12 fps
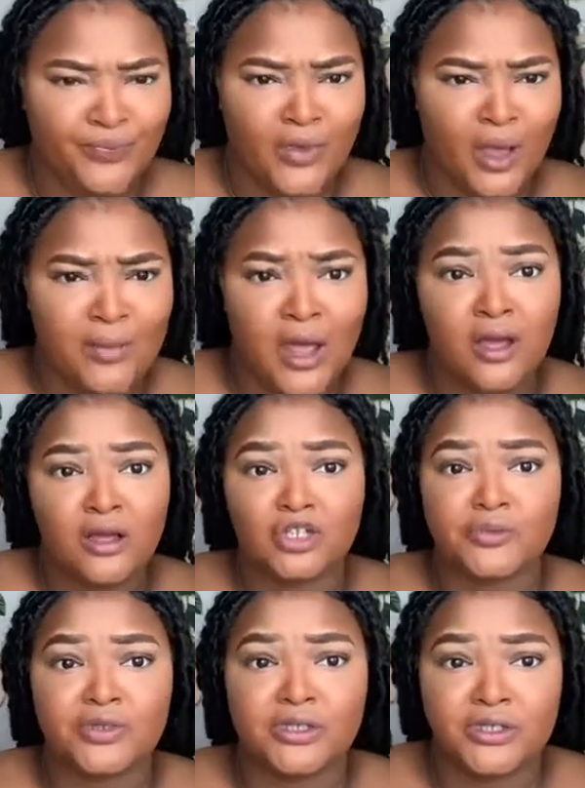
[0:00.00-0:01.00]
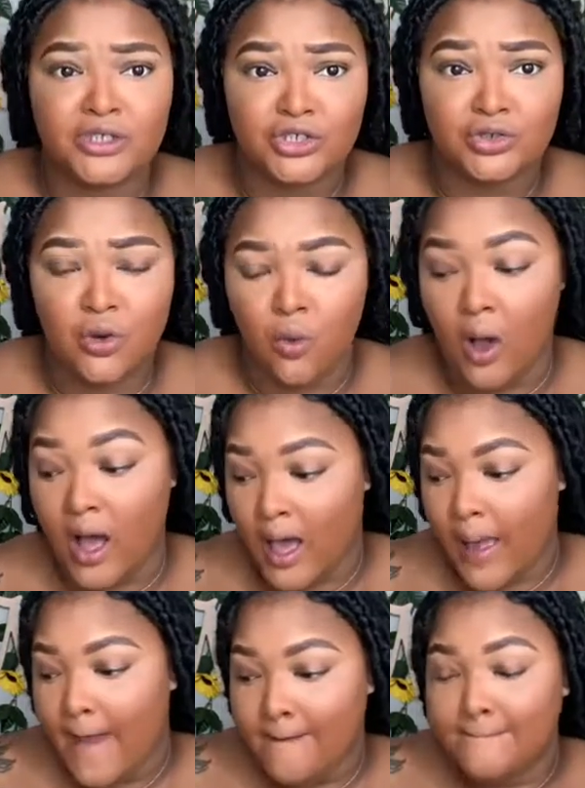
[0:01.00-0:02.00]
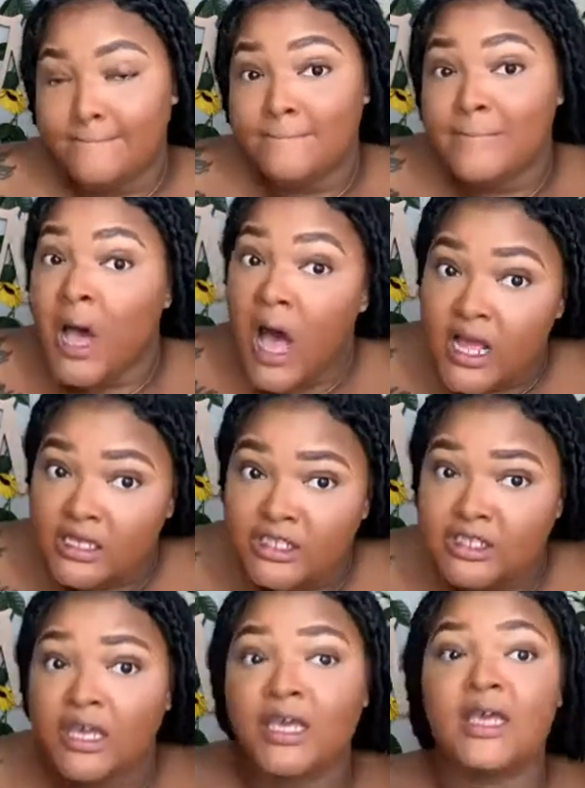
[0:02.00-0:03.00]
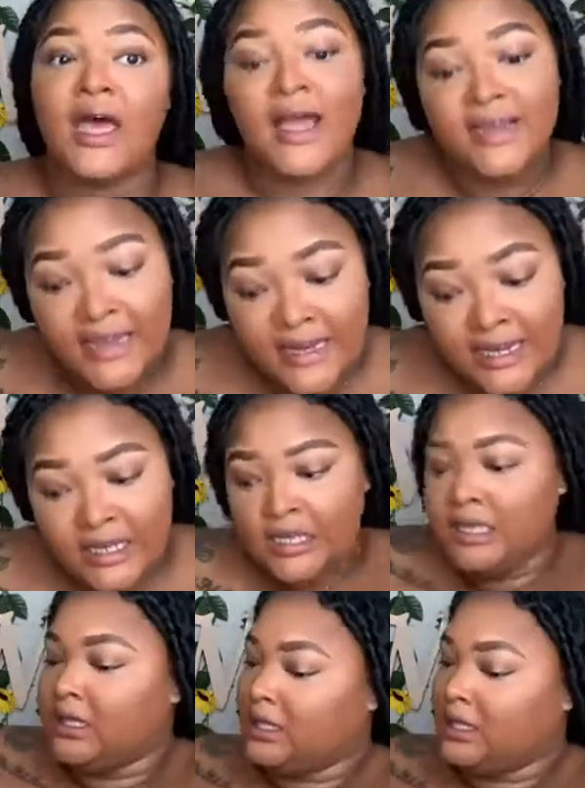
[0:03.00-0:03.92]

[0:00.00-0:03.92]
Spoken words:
I'm not 100% sure why, but I didn't.